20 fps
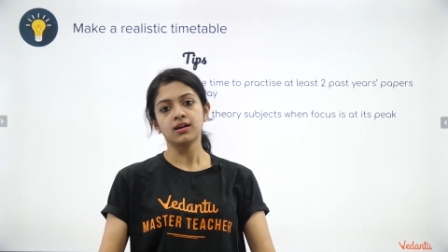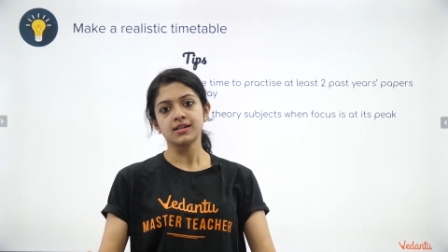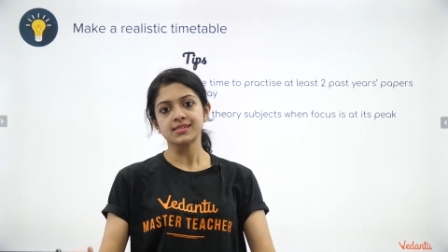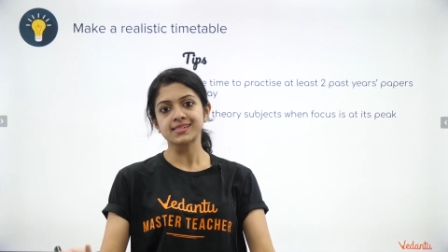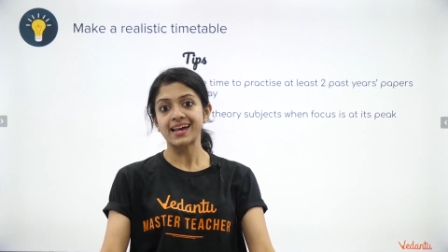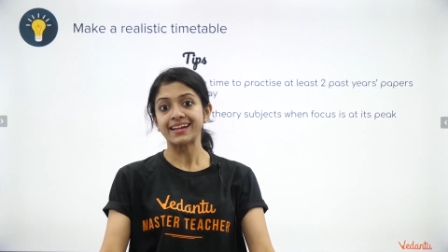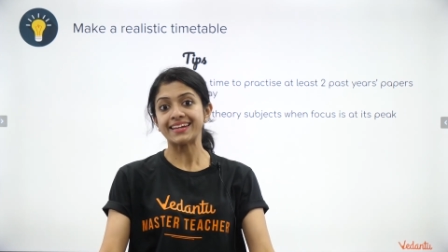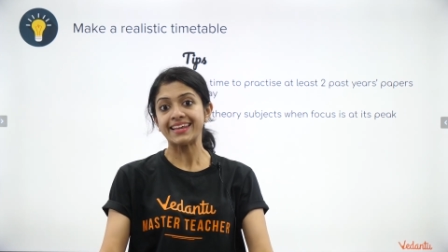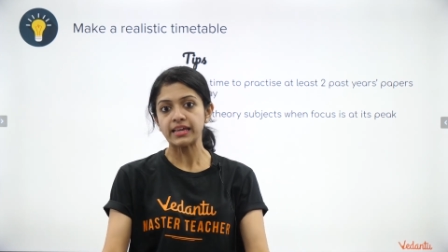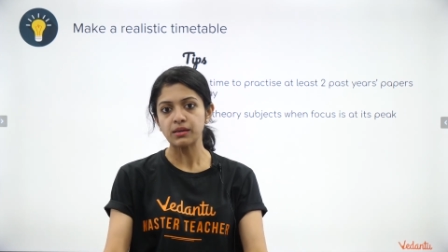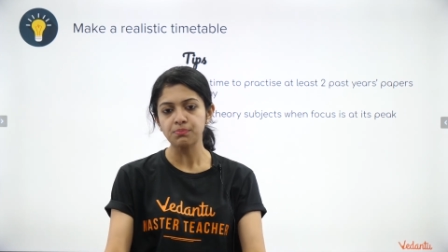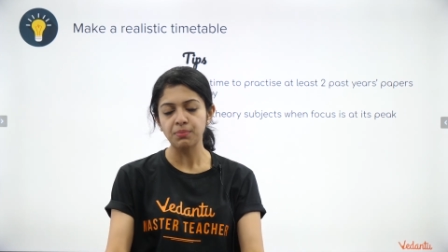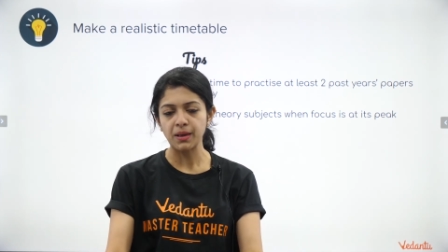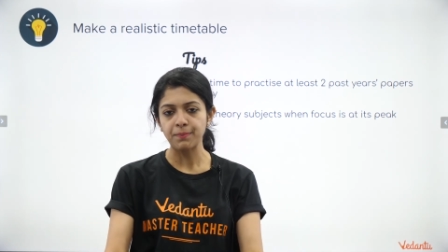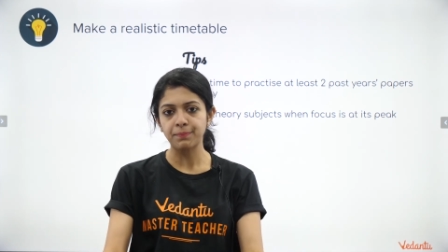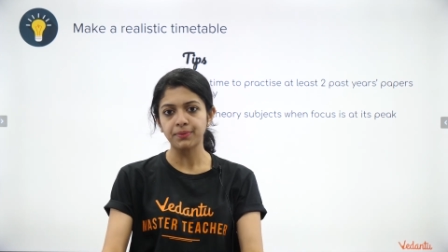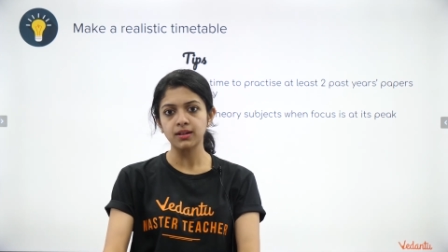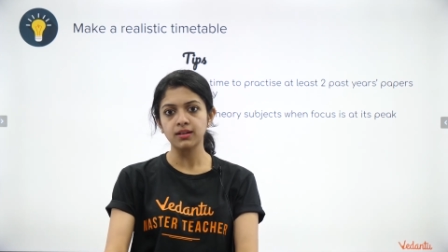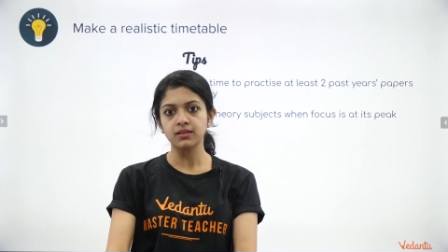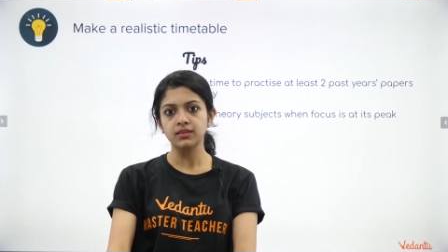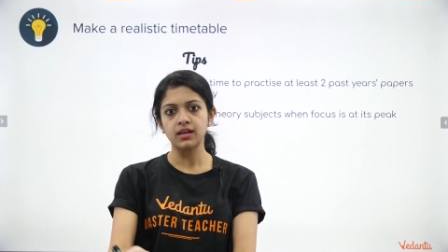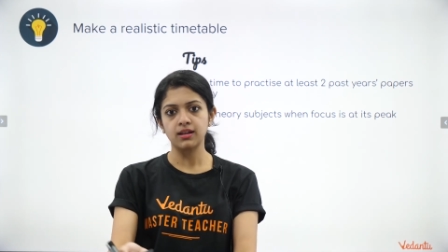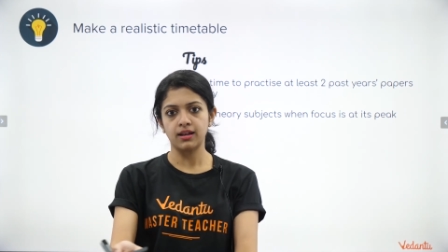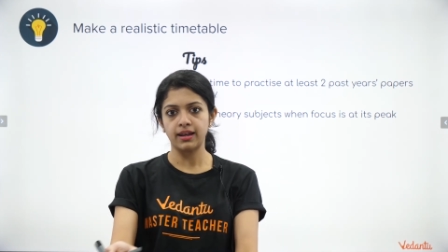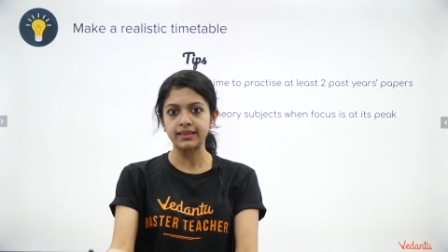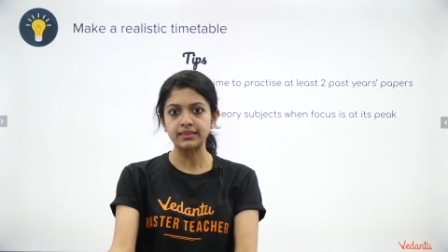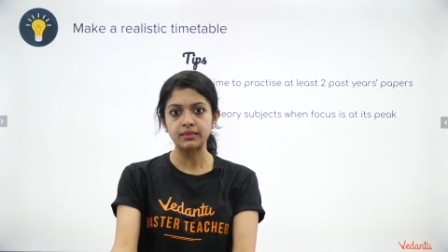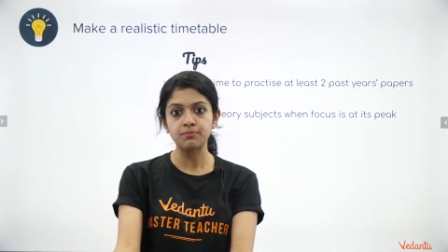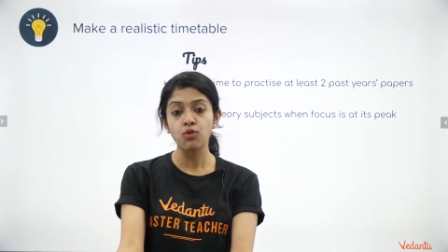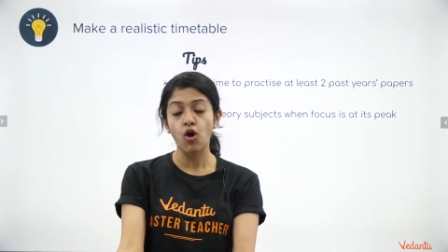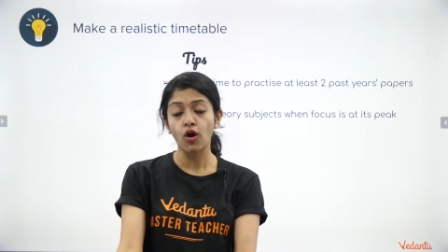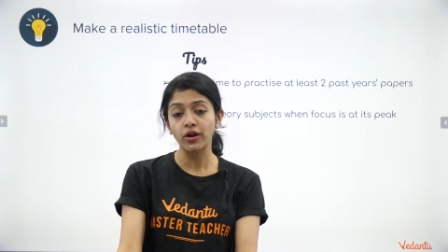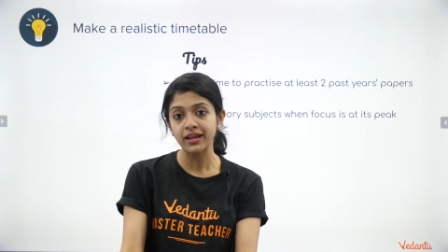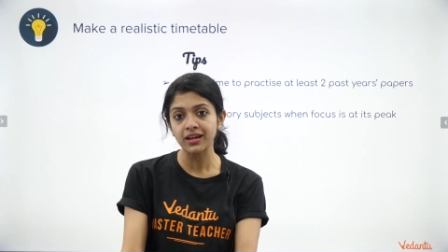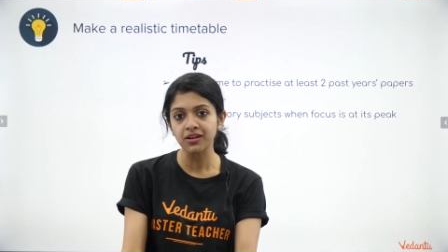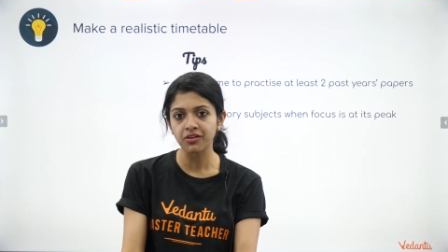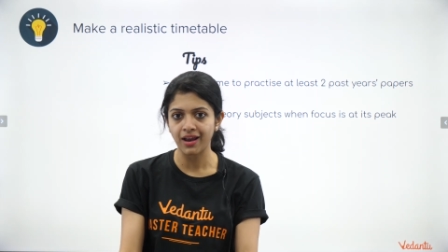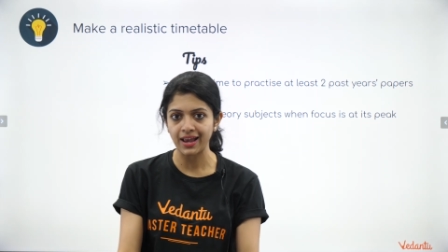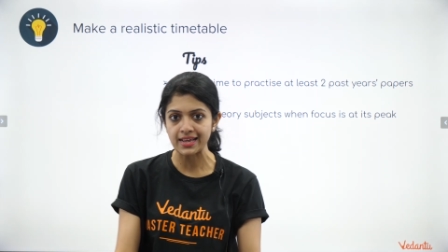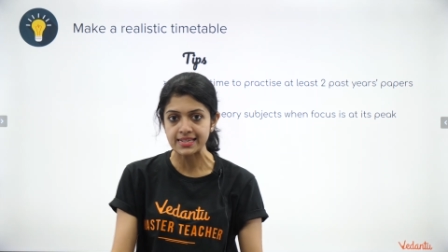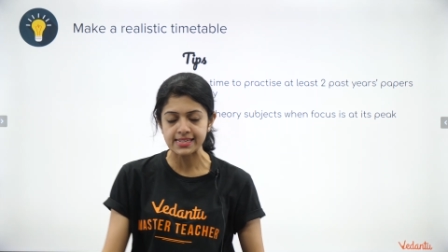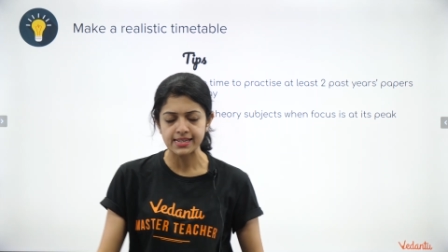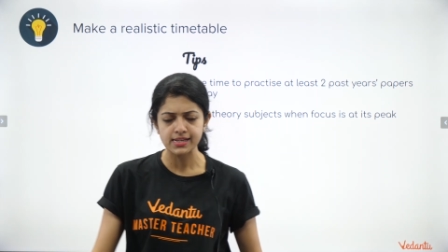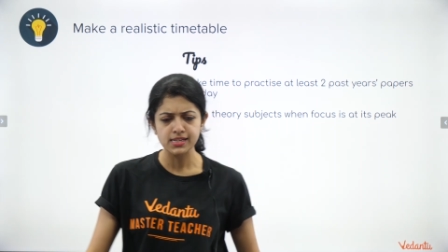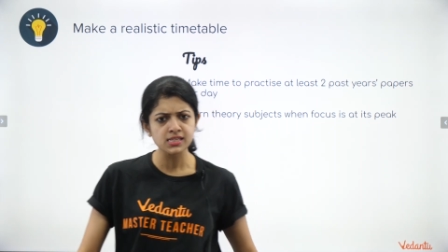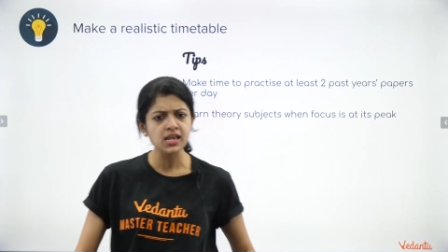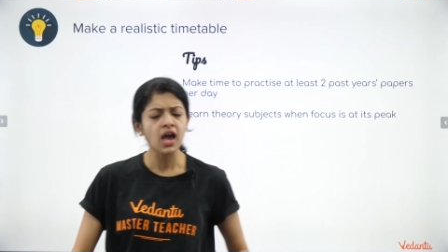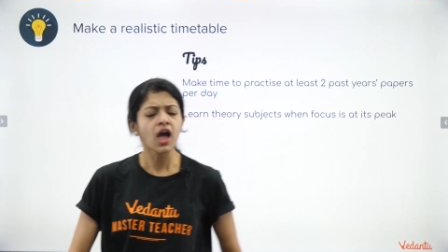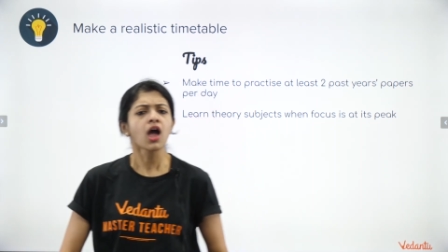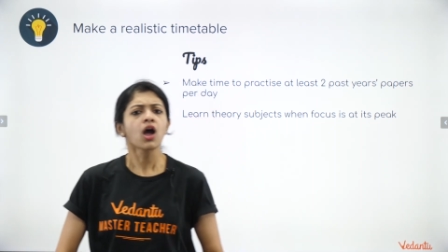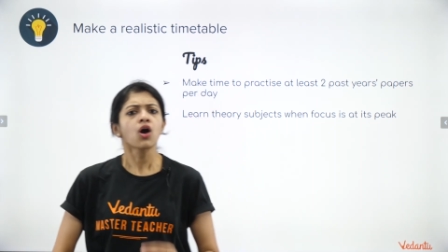studying people, like the morning risers.